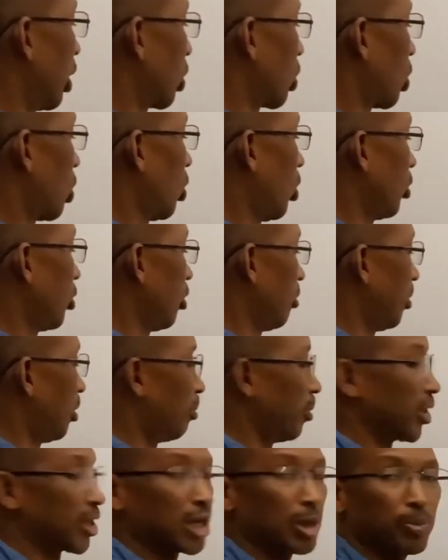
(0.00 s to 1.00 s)
record of the
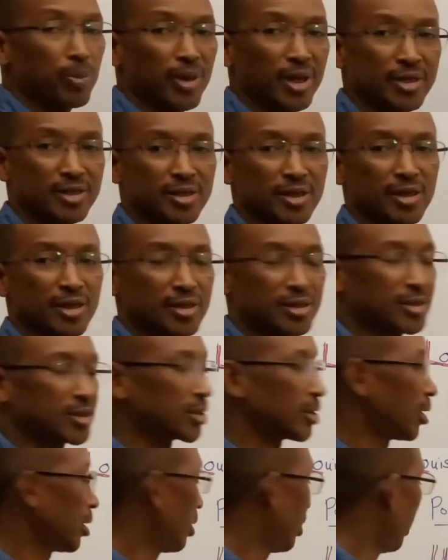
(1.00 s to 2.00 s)
brachial plexus,
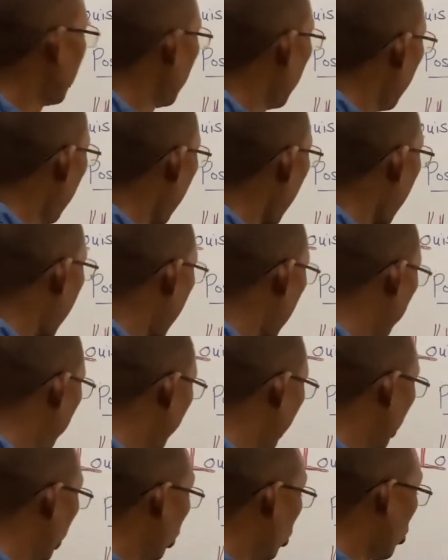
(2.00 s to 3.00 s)
I have a
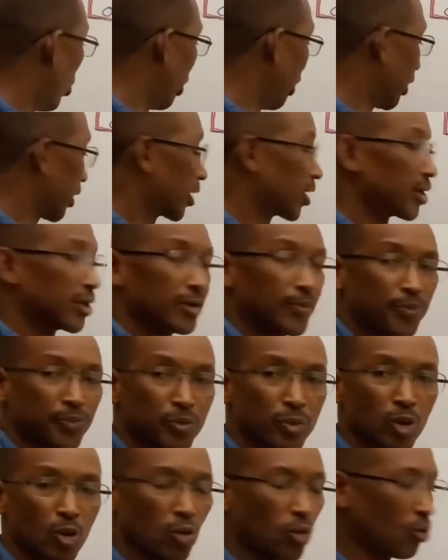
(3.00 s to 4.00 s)
mnemonic,
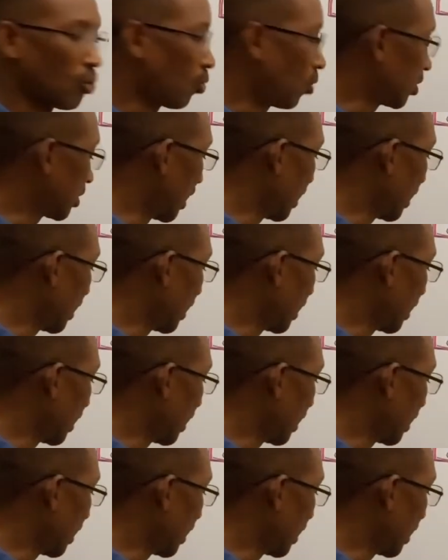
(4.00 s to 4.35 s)
what I